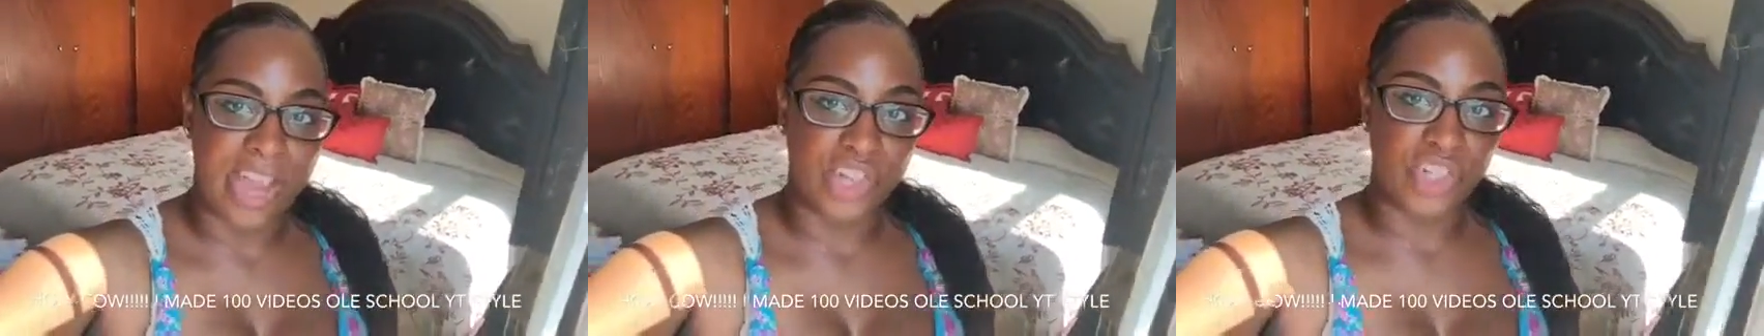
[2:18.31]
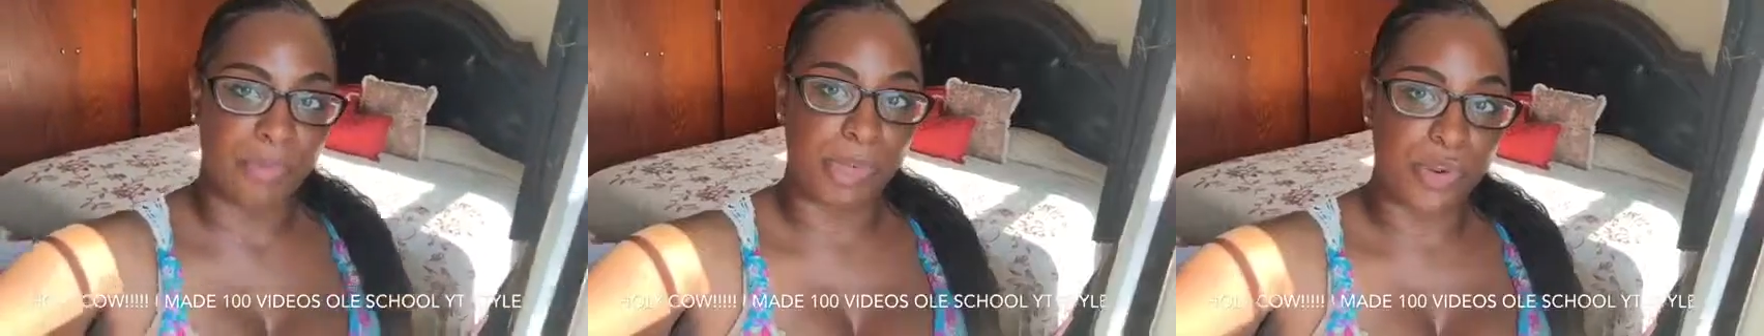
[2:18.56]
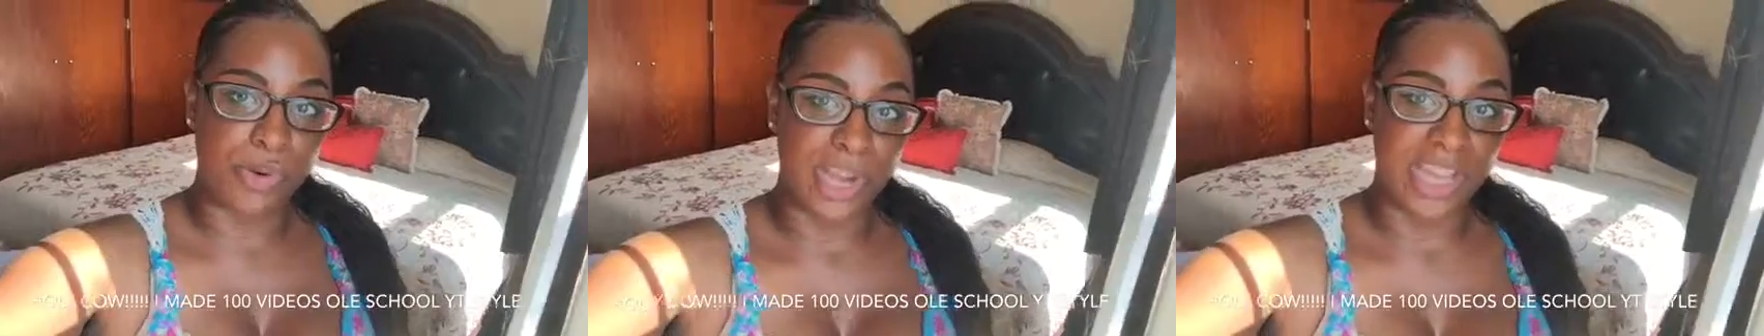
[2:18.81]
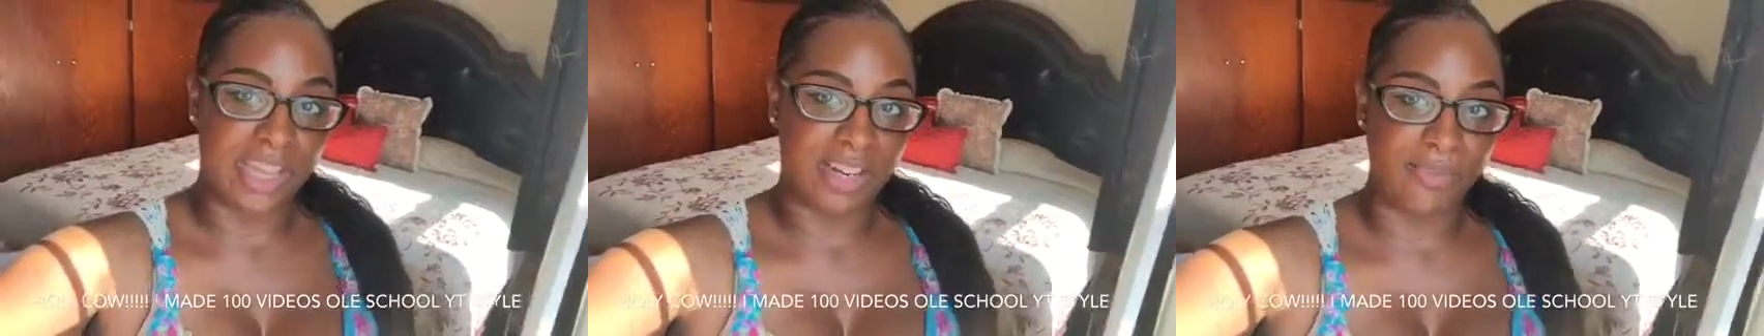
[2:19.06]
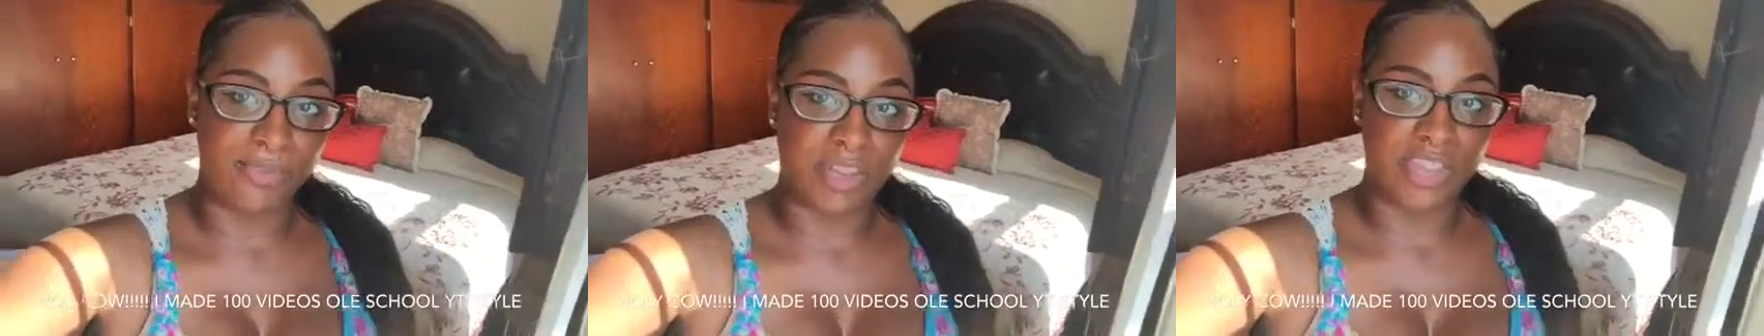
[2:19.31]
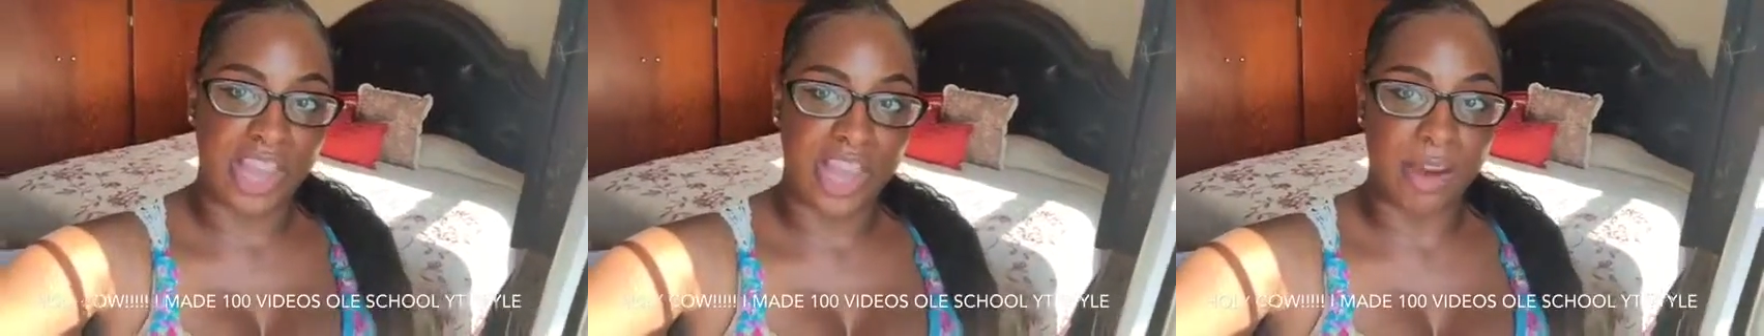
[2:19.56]
actually recording and get in
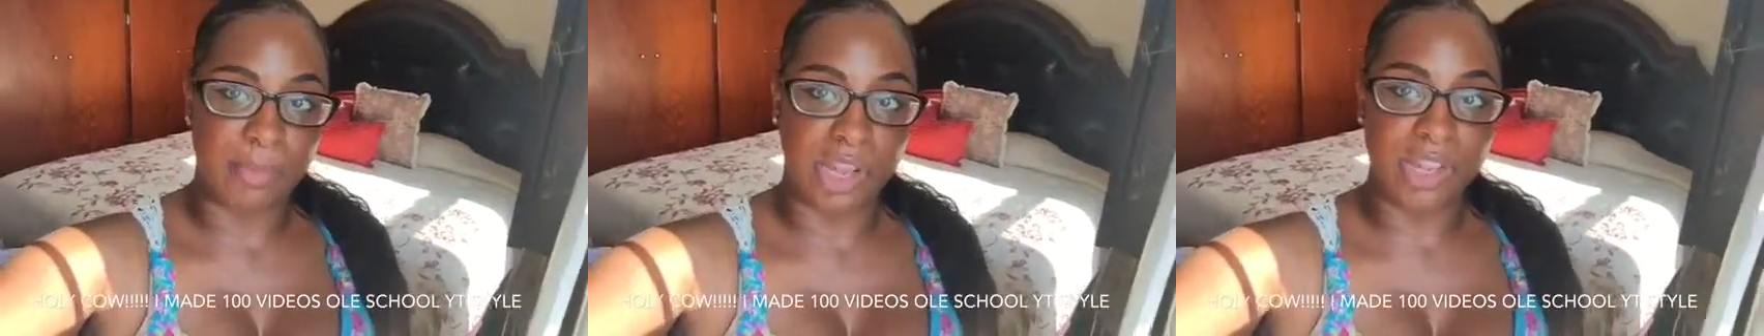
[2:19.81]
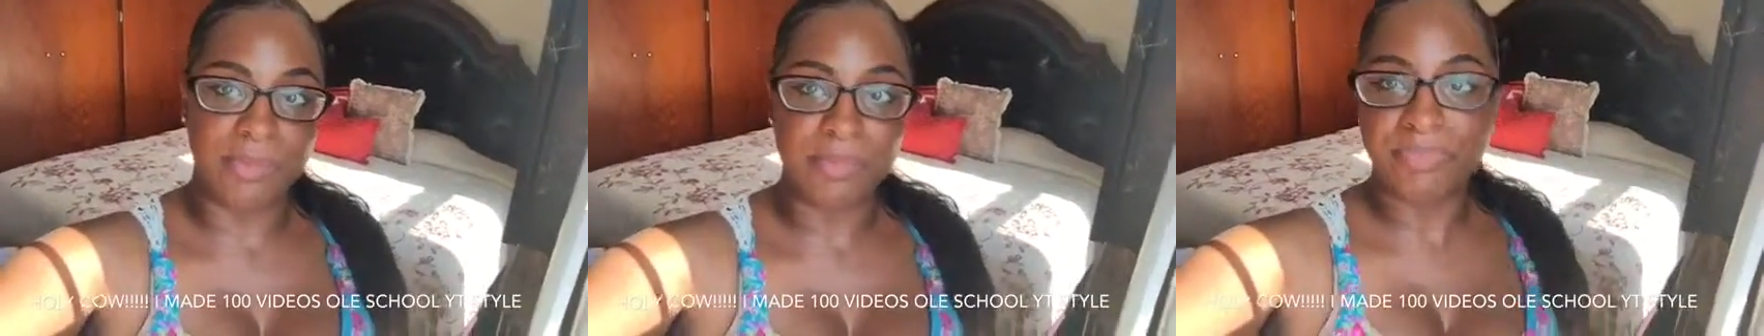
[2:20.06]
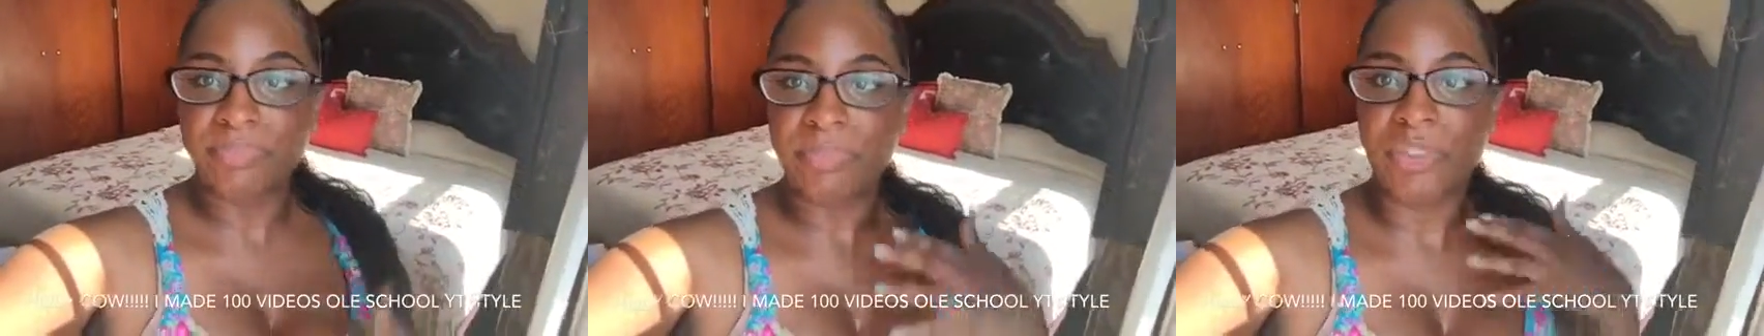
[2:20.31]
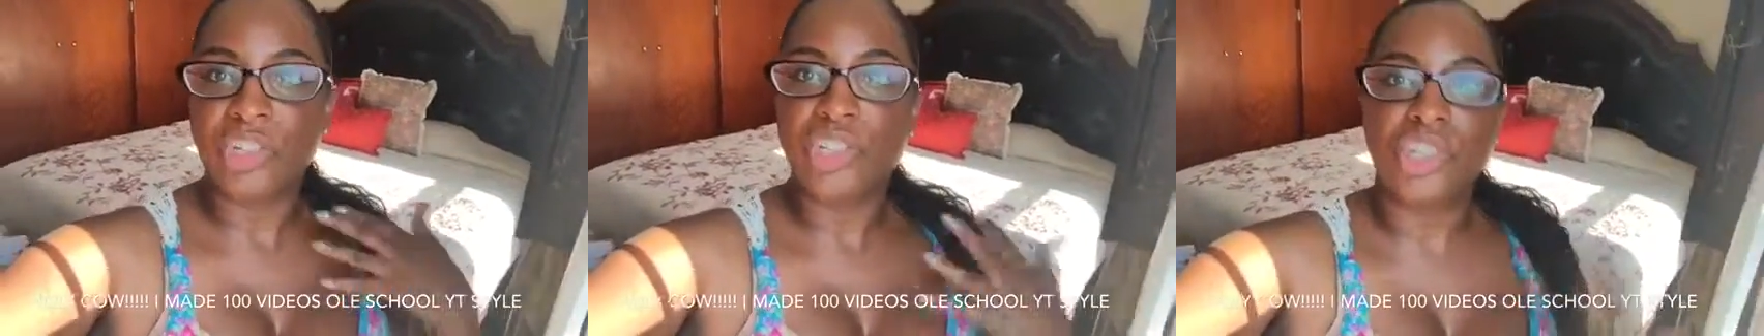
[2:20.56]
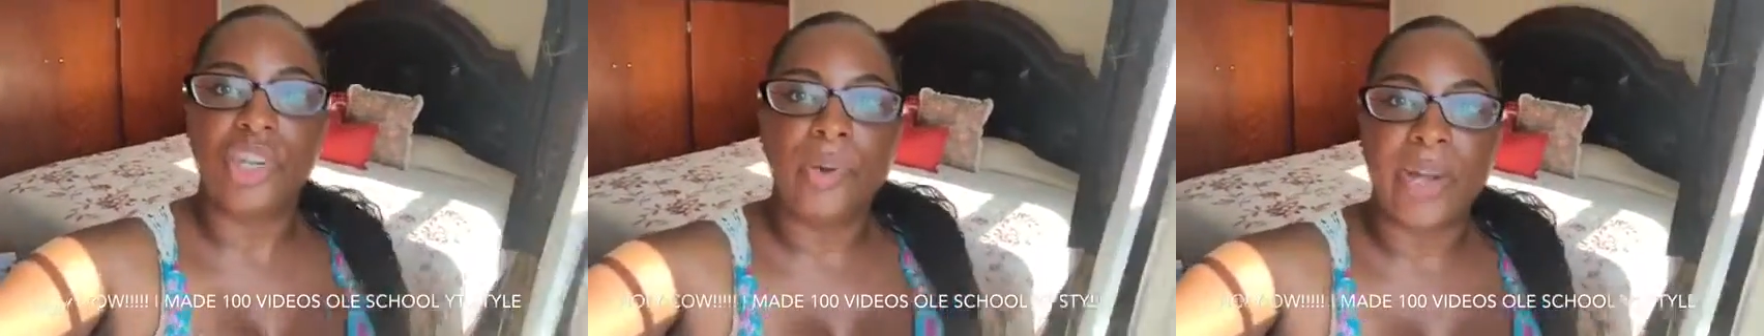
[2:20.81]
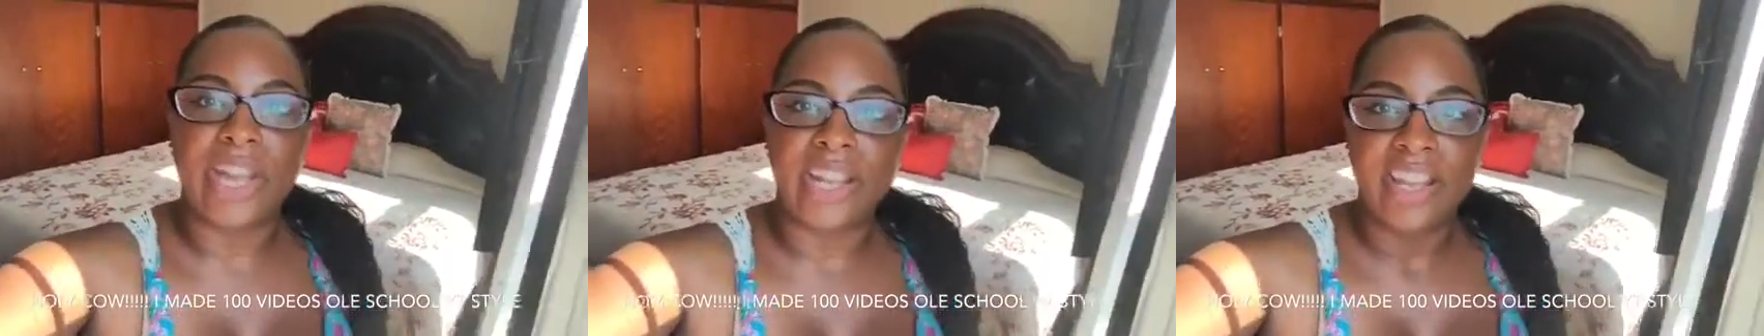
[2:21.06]
front of the camera,
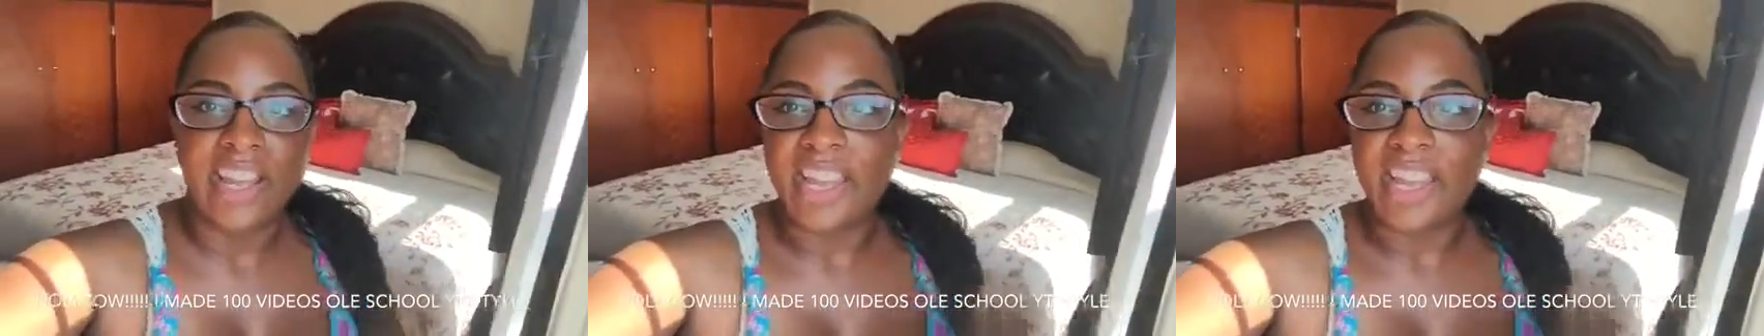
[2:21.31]
do it.